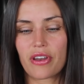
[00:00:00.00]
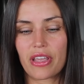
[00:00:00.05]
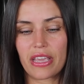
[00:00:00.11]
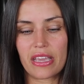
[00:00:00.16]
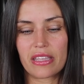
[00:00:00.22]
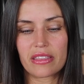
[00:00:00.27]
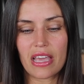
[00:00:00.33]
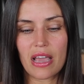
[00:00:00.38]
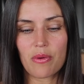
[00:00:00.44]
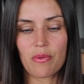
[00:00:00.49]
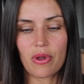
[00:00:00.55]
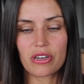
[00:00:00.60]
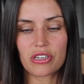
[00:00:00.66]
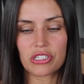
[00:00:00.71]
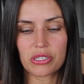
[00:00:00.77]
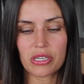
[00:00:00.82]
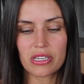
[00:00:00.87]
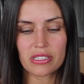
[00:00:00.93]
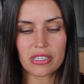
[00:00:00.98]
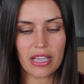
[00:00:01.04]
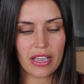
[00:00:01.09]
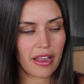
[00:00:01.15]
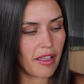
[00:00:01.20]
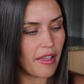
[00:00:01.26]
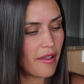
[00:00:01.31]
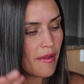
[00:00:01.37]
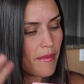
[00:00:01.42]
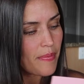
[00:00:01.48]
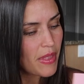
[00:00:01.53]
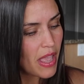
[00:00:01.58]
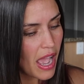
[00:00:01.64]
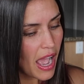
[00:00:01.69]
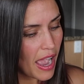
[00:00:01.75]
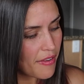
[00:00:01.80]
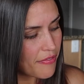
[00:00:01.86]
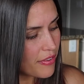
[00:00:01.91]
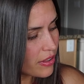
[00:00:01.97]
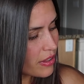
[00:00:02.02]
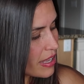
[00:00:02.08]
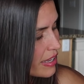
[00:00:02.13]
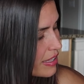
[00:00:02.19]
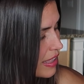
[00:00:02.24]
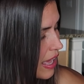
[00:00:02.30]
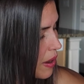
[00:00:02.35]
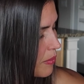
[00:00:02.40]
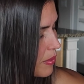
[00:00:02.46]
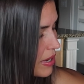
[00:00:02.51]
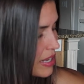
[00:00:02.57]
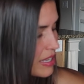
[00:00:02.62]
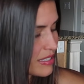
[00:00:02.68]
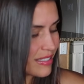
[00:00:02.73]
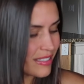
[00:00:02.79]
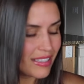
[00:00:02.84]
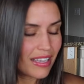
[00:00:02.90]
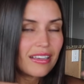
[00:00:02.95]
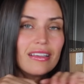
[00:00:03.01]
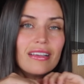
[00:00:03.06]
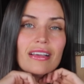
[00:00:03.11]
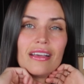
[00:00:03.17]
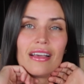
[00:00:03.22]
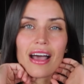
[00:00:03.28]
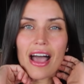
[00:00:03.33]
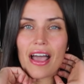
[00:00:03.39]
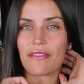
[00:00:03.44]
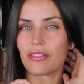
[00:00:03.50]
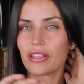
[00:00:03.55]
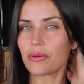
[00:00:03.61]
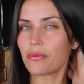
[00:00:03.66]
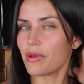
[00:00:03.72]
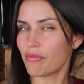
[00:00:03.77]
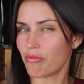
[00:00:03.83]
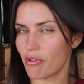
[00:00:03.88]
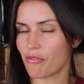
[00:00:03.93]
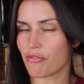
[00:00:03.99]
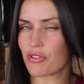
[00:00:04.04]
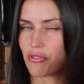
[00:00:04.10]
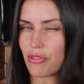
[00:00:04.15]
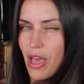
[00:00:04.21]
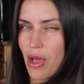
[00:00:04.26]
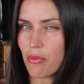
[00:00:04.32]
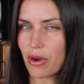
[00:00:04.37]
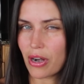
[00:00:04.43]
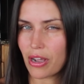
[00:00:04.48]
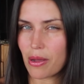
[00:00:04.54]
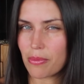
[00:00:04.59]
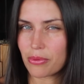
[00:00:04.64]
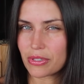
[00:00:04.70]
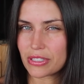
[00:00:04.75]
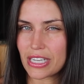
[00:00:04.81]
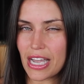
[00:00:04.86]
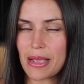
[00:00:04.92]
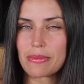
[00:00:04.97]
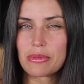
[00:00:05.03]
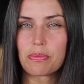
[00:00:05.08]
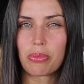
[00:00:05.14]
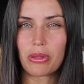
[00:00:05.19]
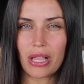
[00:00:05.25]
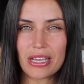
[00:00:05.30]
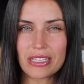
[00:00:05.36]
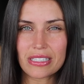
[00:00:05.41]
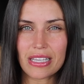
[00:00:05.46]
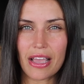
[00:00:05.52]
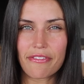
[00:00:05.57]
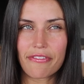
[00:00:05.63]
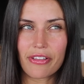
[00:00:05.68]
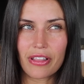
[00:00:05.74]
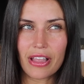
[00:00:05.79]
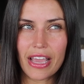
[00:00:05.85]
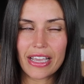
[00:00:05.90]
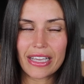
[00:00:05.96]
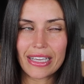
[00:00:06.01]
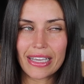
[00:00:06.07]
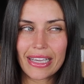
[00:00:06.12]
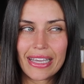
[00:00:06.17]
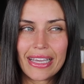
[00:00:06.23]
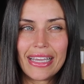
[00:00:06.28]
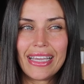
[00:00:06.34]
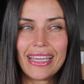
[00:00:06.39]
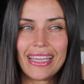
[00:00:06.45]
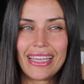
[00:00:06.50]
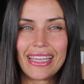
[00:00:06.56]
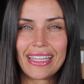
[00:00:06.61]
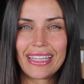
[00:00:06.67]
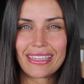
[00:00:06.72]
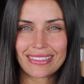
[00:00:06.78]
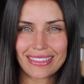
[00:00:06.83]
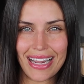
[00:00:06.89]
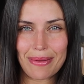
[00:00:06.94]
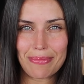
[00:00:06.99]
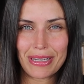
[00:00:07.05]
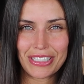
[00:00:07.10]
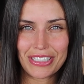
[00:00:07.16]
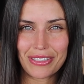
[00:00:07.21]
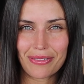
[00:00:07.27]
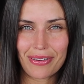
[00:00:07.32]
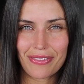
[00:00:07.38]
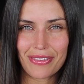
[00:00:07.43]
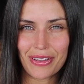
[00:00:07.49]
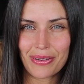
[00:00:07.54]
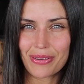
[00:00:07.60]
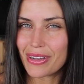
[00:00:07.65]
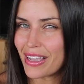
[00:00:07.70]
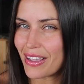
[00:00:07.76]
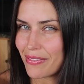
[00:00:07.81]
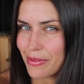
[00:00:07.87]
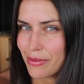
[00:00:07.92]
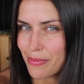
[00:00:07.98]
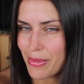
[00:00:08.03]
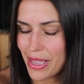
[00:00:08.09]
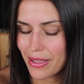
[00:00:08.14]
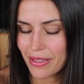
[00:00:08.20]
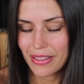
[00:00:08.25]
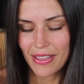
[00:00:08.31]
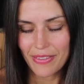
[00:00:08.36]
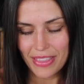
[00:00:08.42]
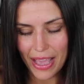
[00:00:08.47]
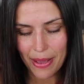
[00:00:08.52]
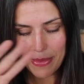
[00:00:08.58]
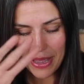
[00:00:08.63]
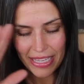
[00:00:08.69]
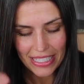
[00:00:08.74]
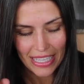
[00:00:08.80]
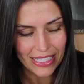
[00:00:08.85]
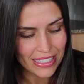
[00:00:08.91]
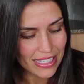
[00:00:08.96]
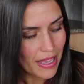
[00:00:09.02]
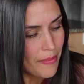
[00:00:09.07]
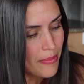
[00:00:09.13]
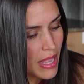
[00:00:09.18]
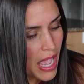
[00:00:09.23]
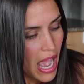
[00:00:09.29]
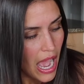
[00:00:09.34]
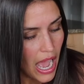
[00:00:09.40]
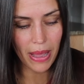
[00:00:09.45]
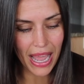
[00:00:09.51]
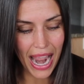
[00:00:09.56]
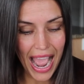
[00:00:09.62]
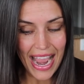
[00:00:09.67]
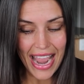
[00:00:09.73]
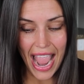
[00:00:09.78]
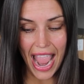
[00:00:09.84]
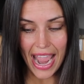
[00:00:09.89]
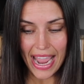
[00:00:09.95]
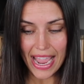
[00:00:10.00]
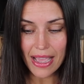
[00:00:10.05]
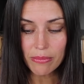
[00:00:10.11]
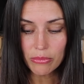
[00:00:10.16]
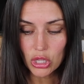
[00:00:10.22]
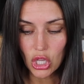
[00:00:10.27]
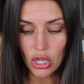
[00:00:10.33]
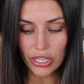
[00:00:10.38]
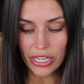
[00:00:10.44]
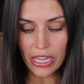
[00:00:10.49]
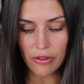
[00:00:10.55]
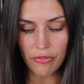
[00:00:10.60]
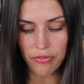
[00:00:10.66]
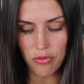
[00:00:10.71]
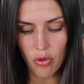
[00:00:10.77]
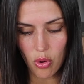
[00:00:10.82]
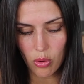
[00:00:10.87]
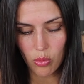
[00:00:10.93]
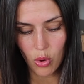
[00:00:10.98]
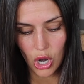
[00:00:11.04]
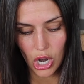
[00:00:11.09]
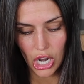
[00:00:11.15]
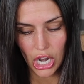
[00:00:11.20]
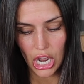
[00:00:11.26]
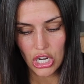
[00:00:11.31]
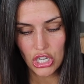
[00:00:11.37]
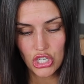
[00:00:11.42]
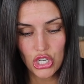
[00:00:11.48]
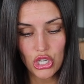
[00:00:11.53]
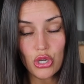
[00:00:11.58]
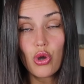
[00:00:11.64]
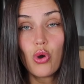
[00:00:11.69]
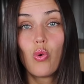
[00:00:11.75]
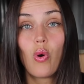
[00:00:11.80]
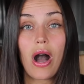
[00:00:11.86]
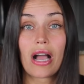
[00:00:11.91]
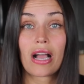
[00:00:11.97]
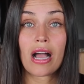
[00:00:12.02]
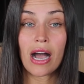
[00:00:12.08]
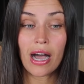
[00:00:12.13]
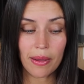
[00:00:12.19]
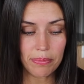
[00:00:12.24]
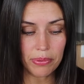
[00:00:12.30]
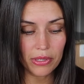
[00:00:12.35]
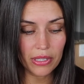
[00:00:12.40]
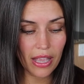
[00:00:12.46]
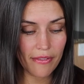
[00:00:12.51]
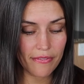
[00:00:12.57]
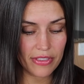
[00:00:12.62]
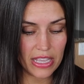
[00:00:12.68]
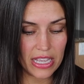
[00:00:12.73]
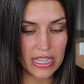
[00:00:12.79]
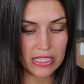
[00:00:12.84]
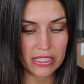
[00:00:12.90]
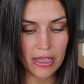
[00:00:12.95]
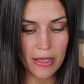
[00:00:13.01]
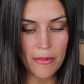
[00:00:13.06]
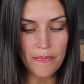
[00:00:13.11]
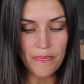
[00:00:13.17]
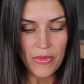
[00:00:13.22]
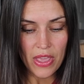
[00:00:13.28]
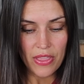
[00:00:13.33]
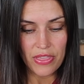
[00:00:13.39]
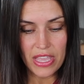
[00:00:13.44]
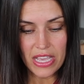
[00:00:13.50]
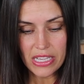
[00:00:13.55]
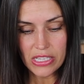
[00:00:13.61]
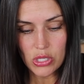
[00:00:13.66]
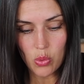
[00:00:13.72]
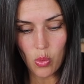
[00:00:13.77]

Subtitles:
to get that one just because like, I feel like that one is, I feel like we've reviewed that one a couple of times, plus I feel like there's not much to review, if that makes sense. But I am looking forward to a couple of these. This